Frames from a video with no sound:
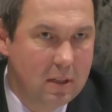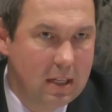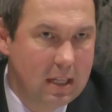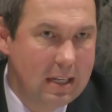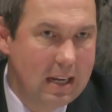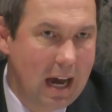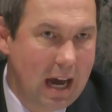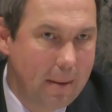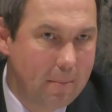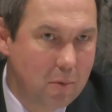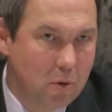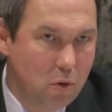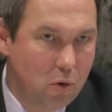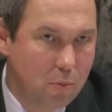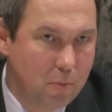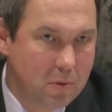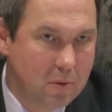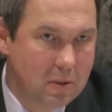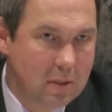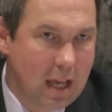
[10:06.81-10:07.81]
in armed
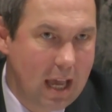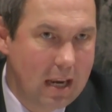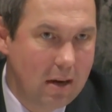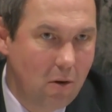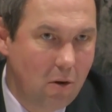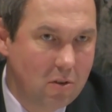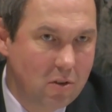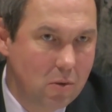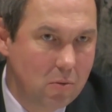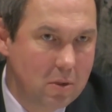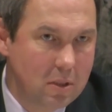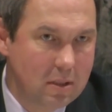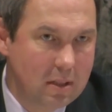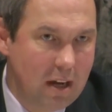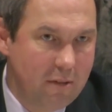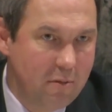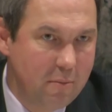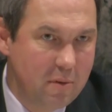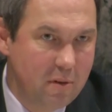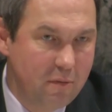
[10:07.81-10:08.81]
groups and also in
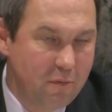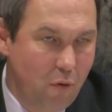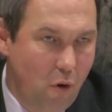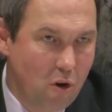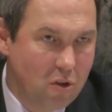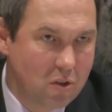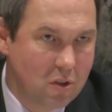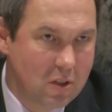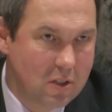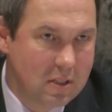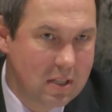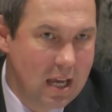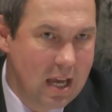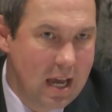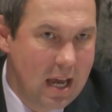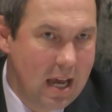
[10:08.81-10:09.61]
government forces